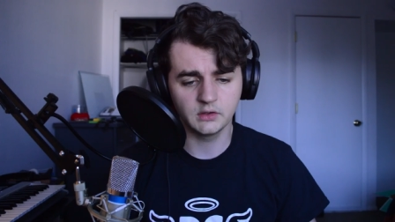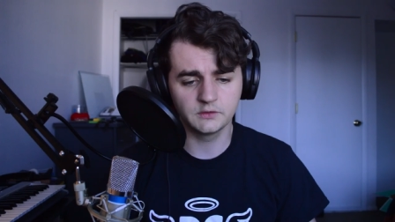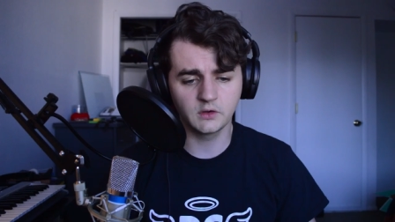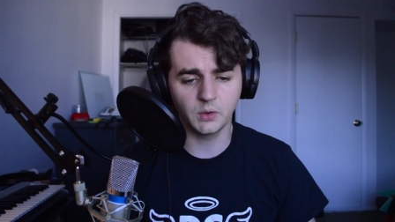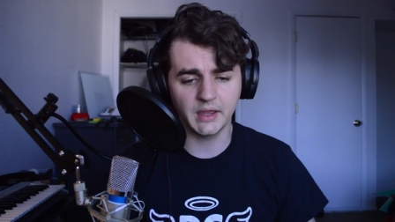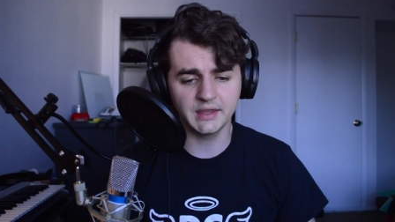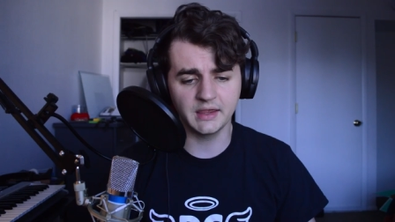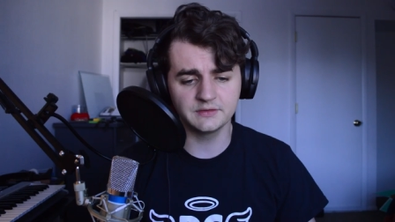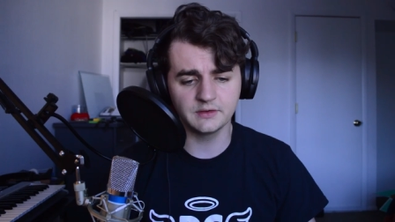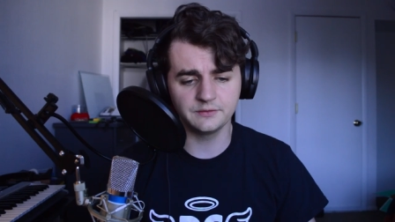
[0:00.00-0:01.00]
So I
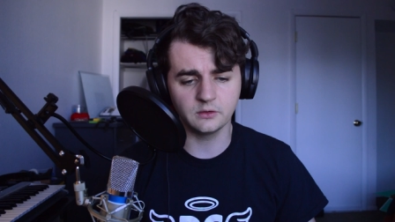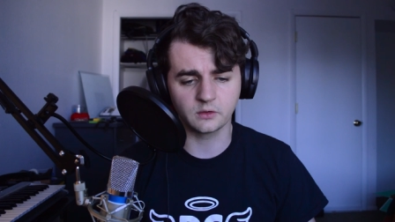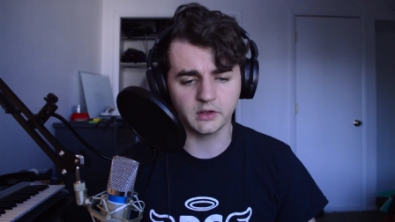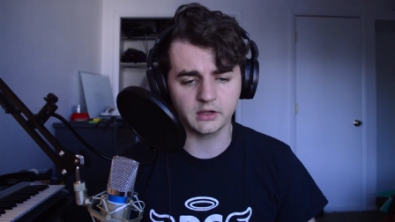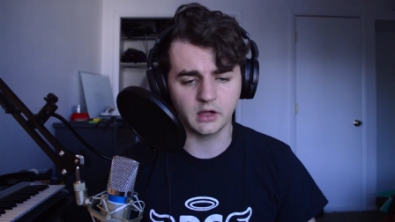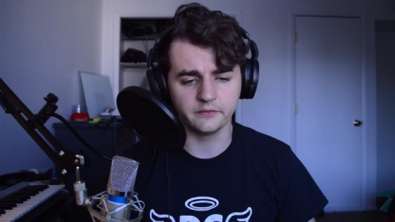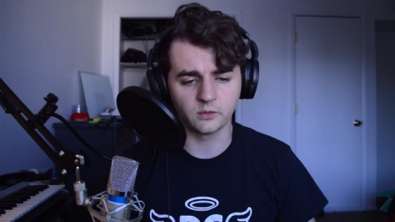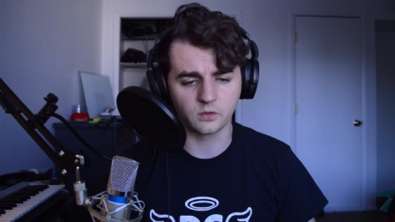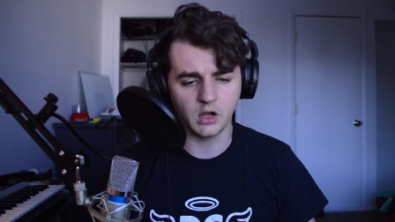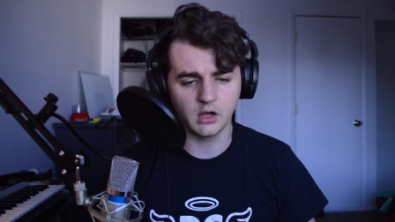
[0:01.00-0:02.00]
guess if you click on the
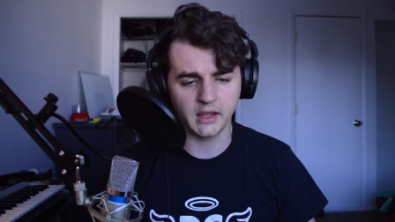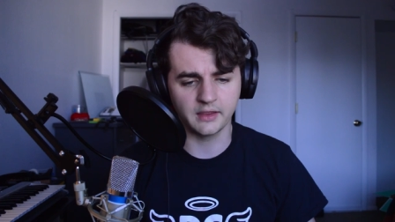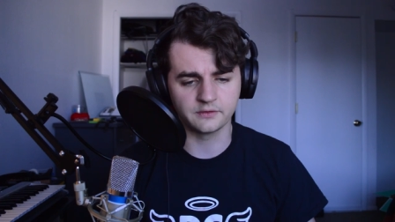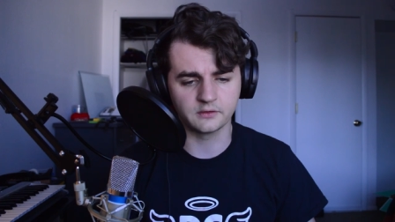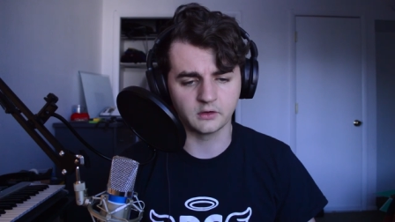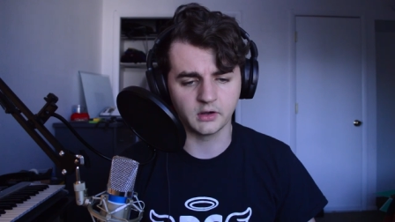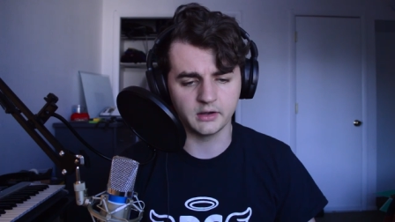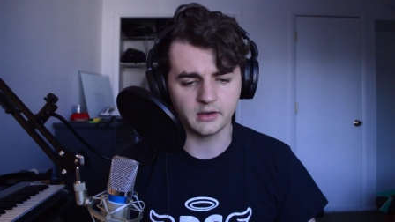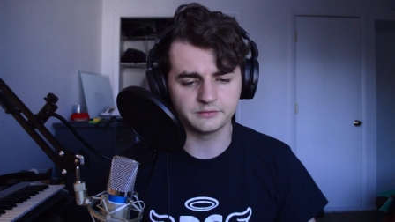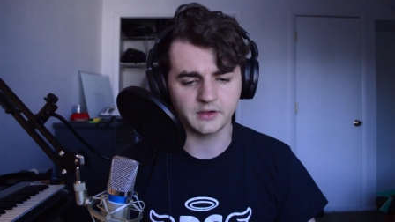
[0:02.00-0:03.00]
wrong answer enough